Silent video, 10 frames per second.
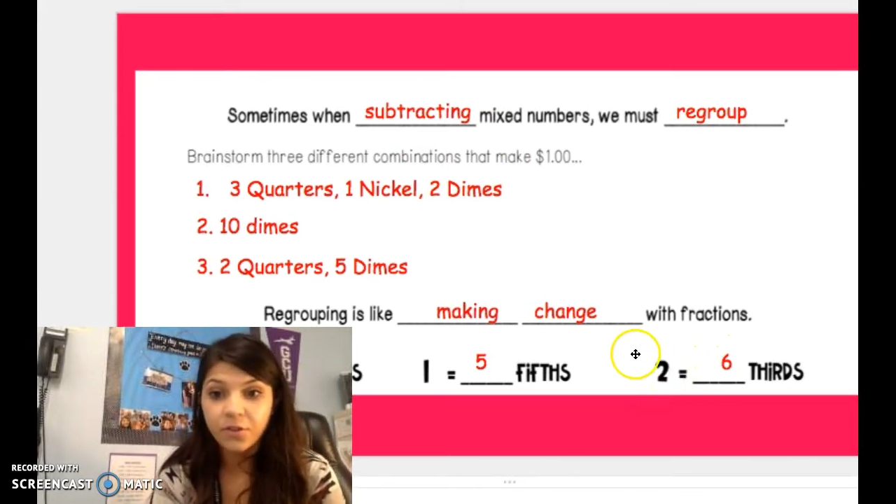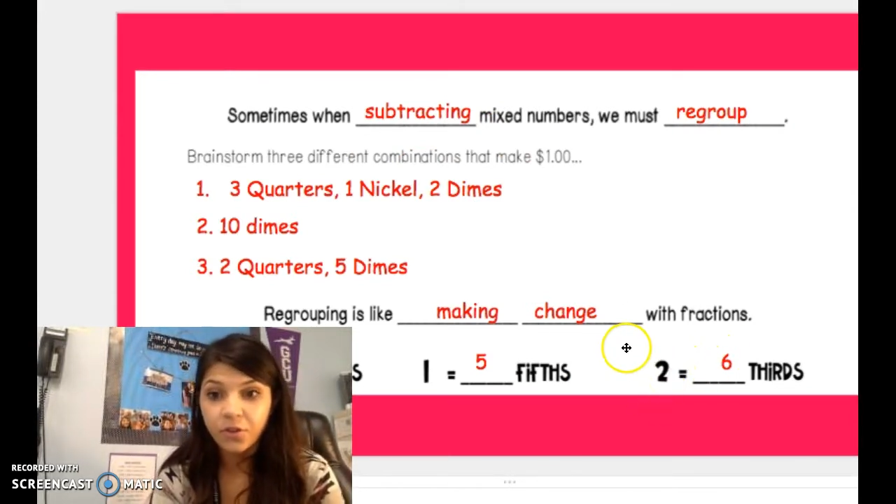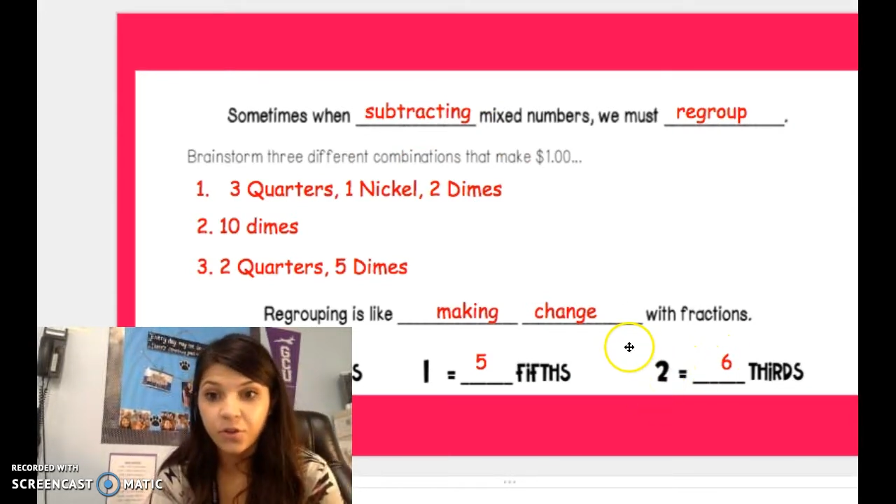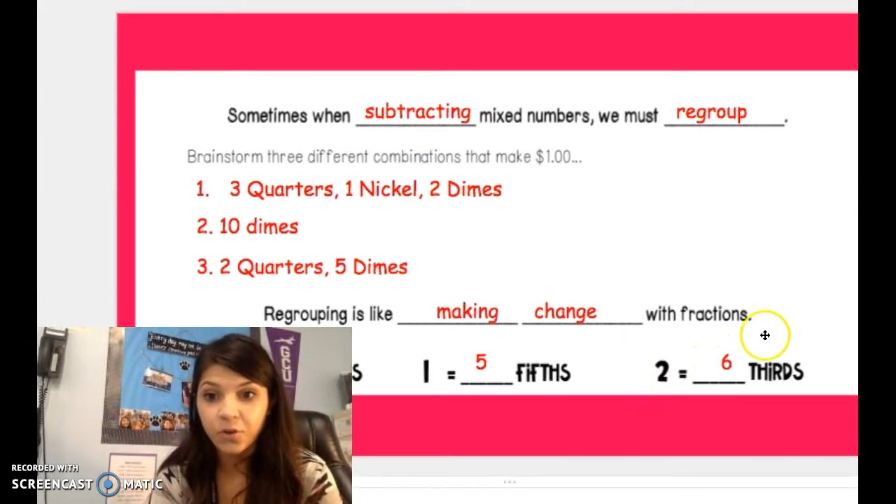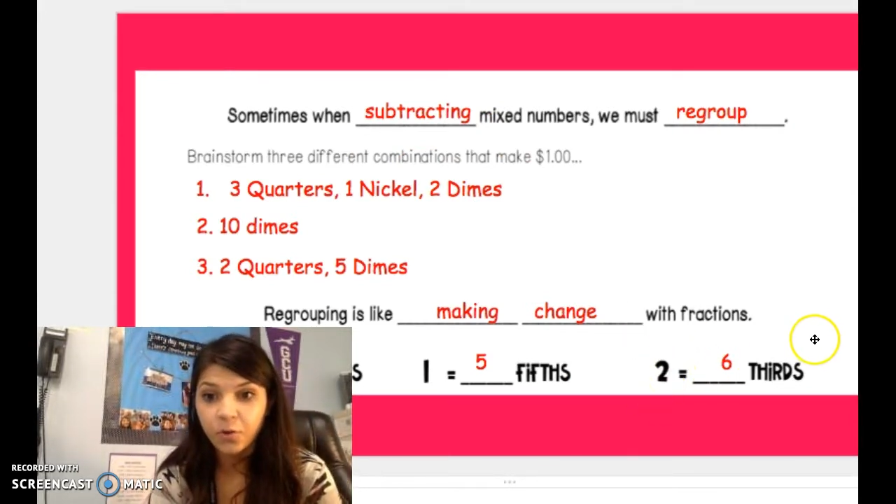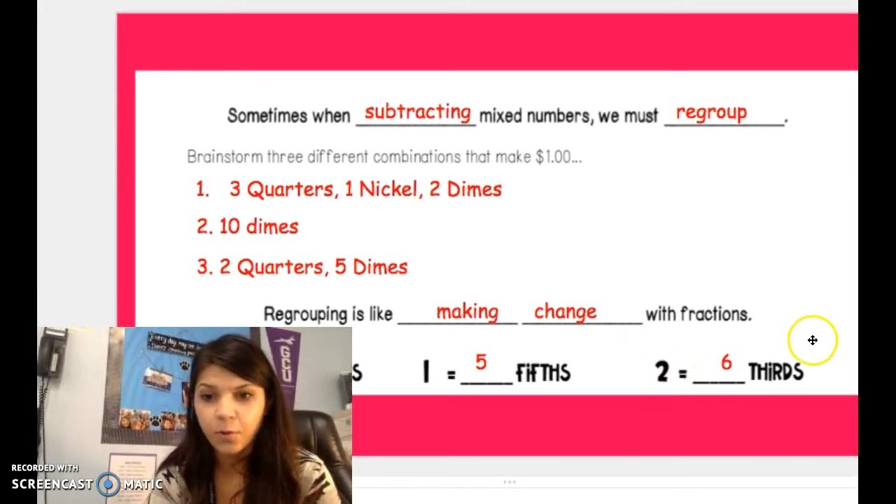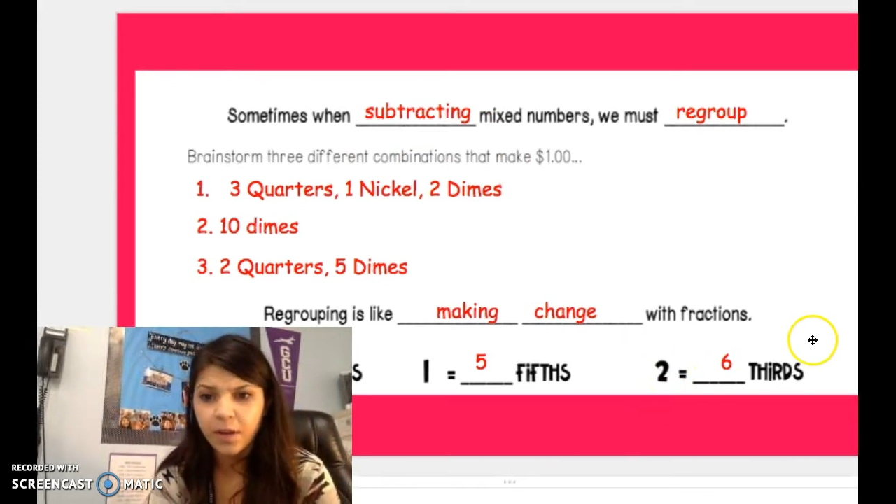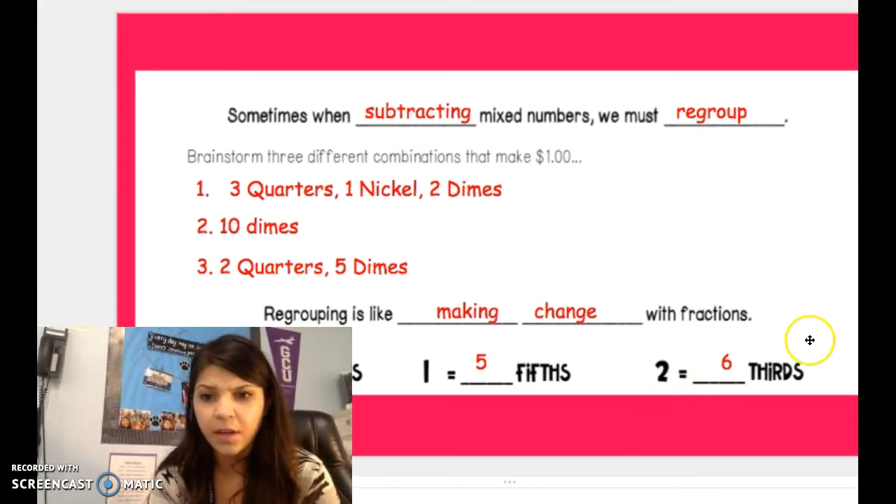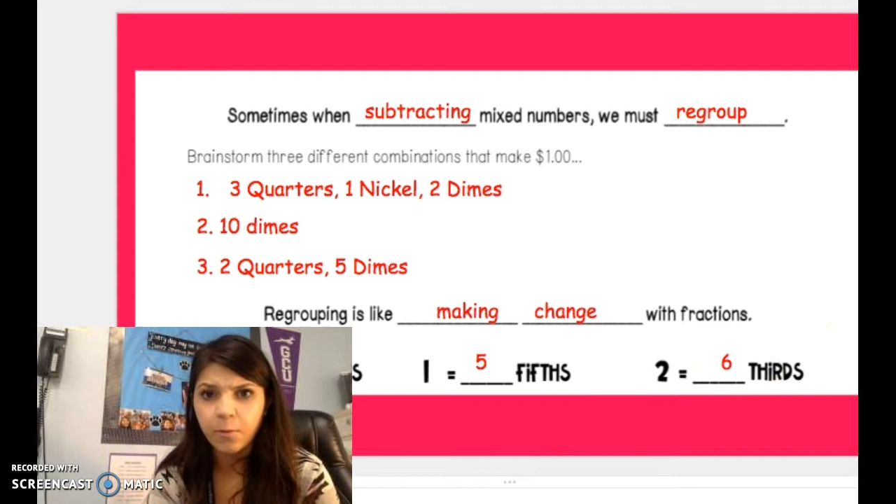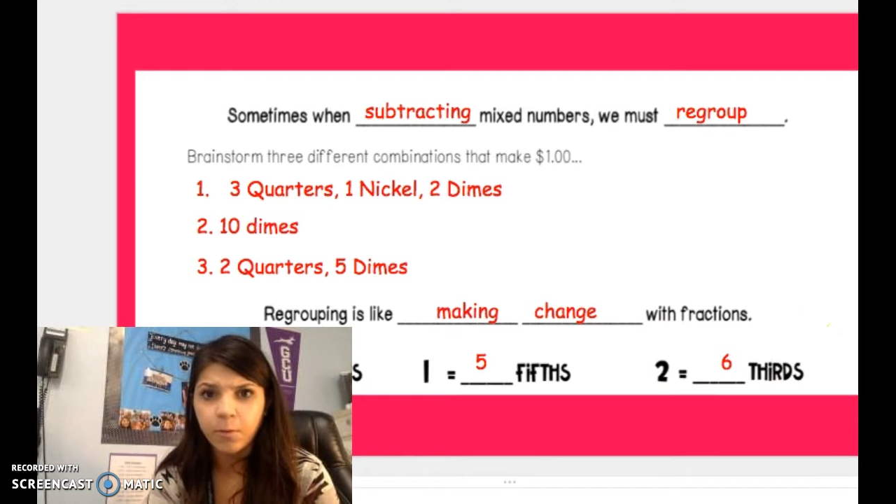2
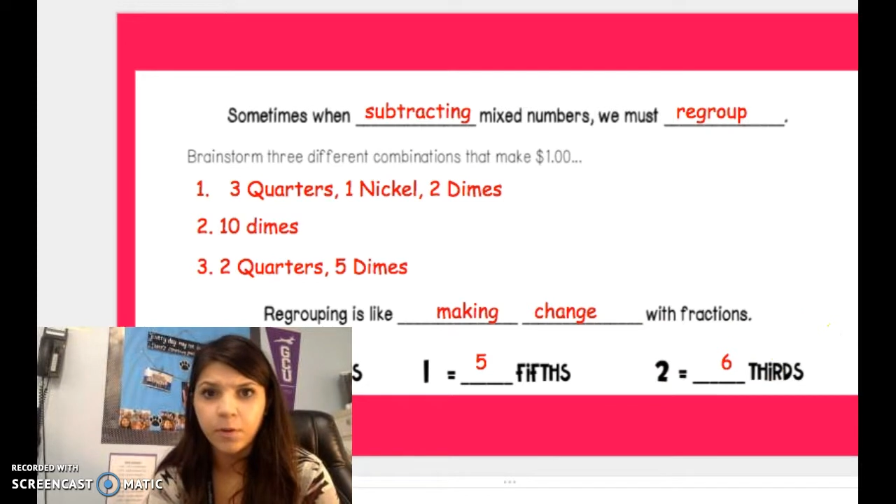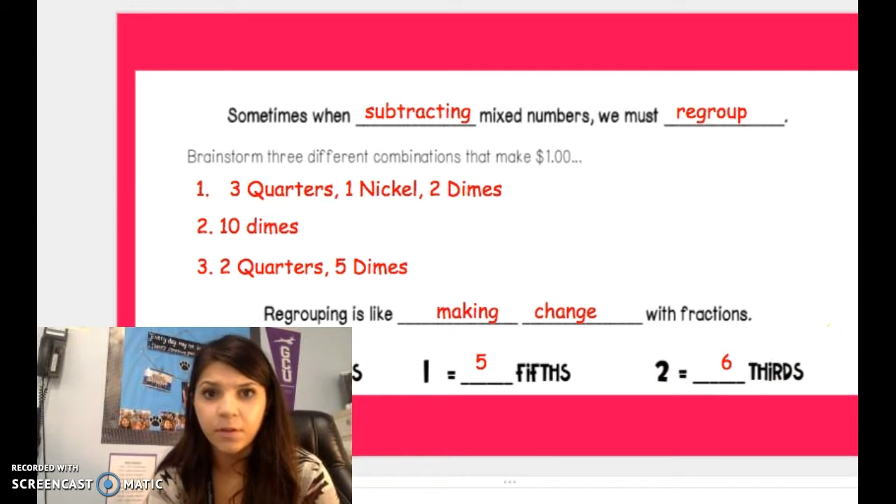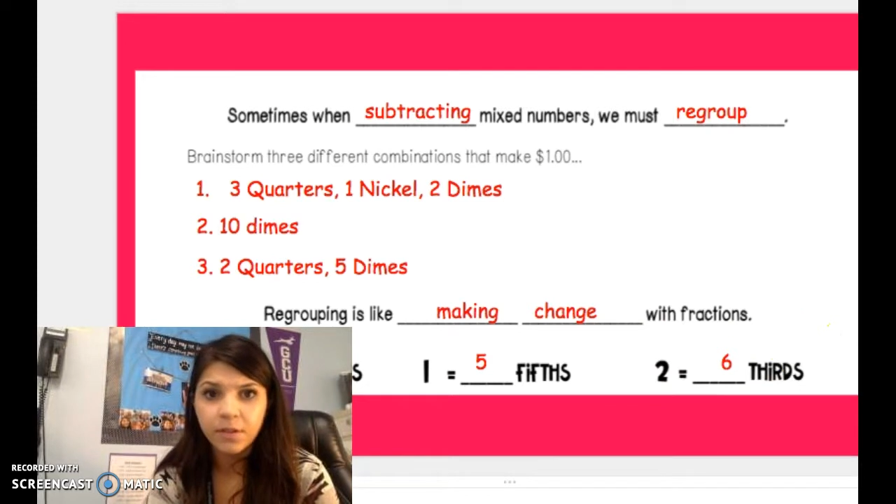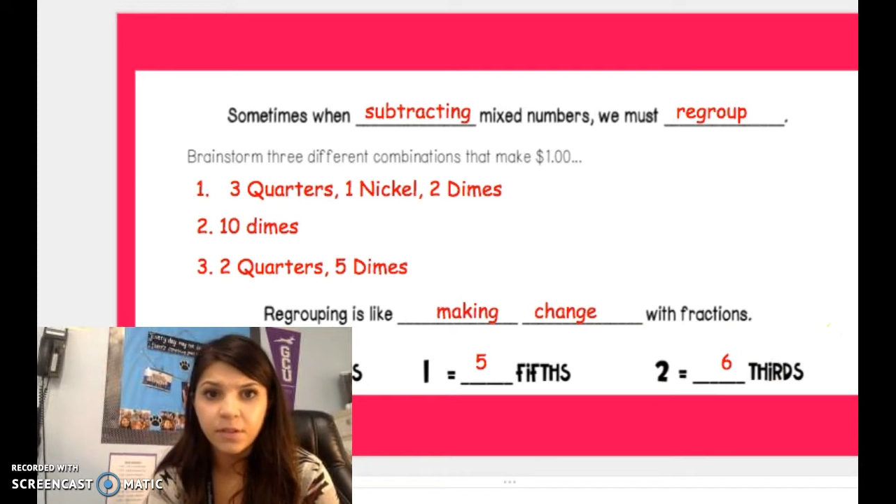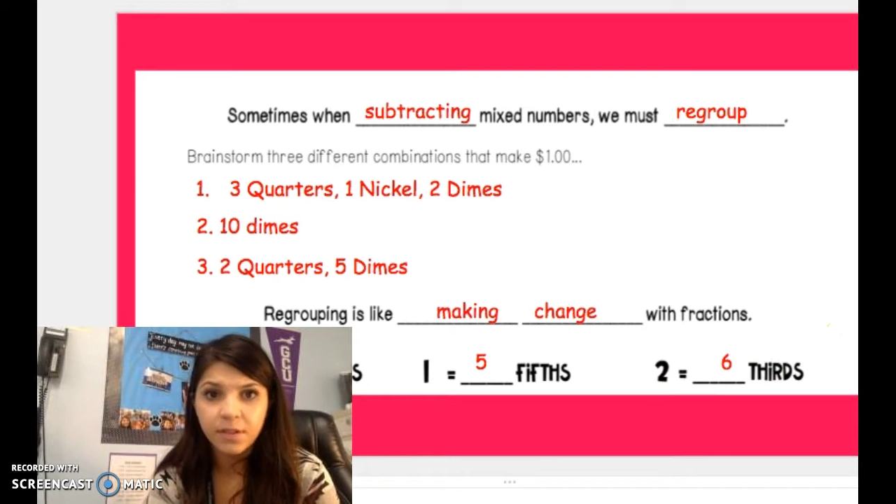equals